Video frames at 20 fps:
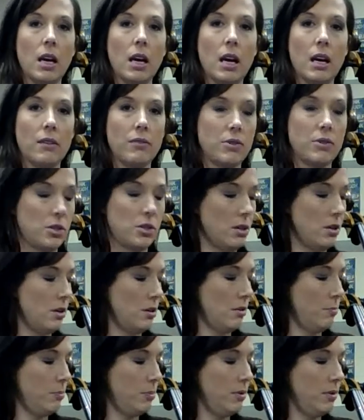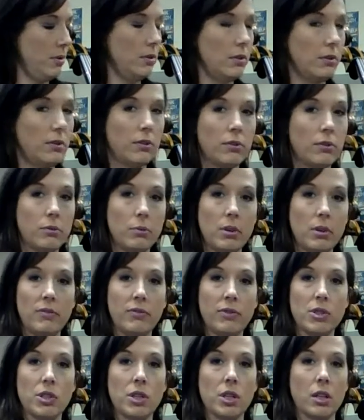F sharp,
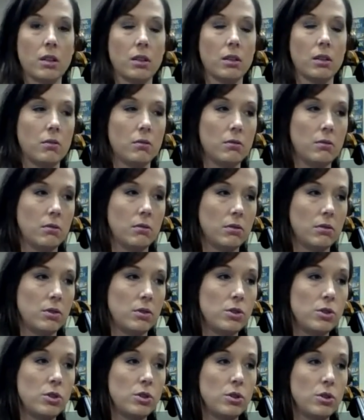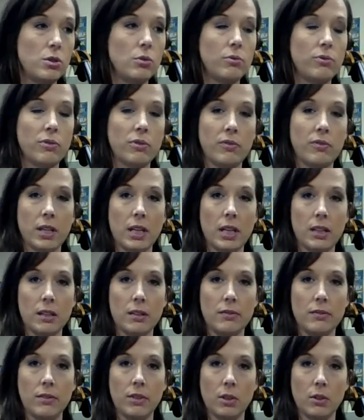3 for cello, 2 for
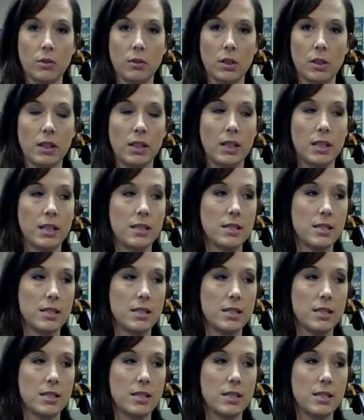violin and viola, then